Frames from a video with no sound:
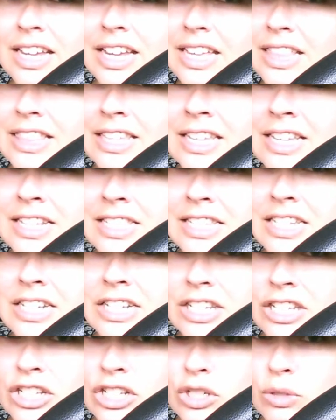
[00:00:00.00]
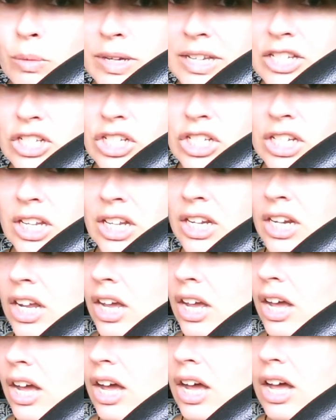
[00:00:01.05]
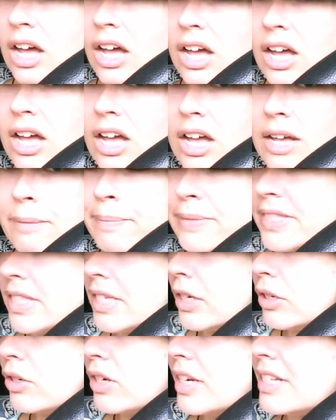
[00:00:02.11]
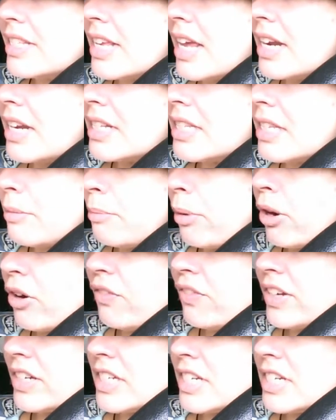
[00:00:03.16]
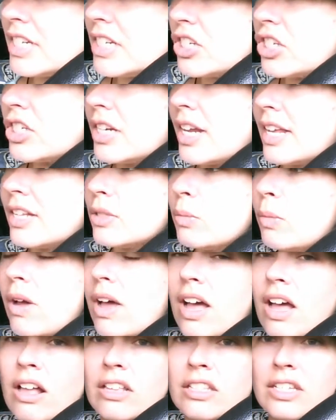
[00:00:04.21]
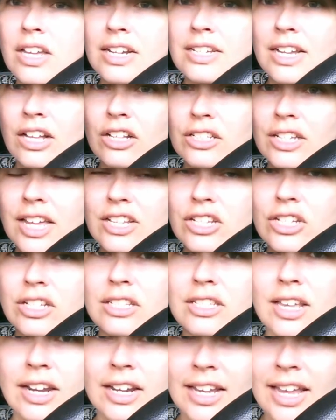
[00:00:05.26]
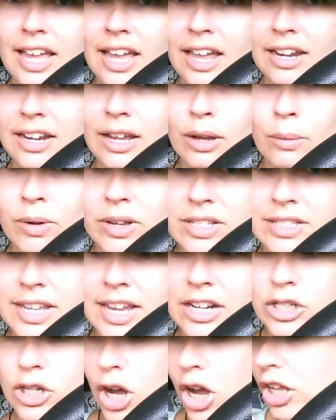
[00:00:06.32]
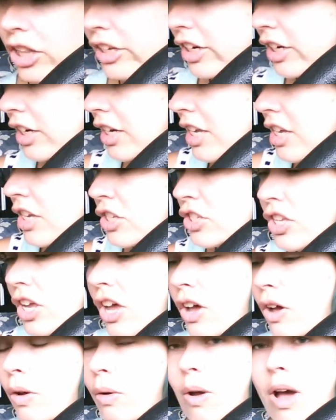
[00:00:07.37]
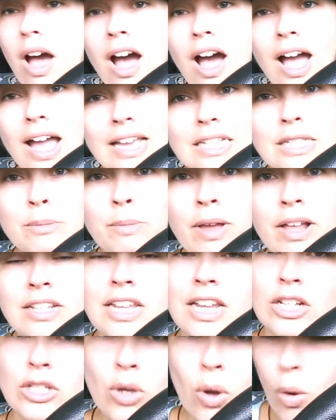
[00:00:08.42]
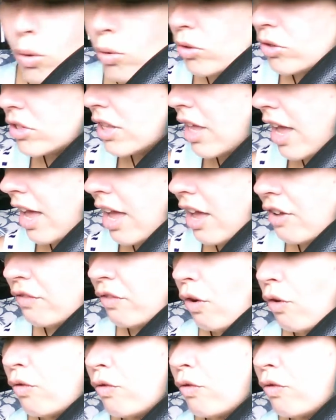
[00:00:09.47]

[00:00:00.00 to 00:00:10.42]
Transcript: in his continuation uh, series, and it's in perfect condition as well. It's got deckled edges, and again, it was a dollar. So I spent a total of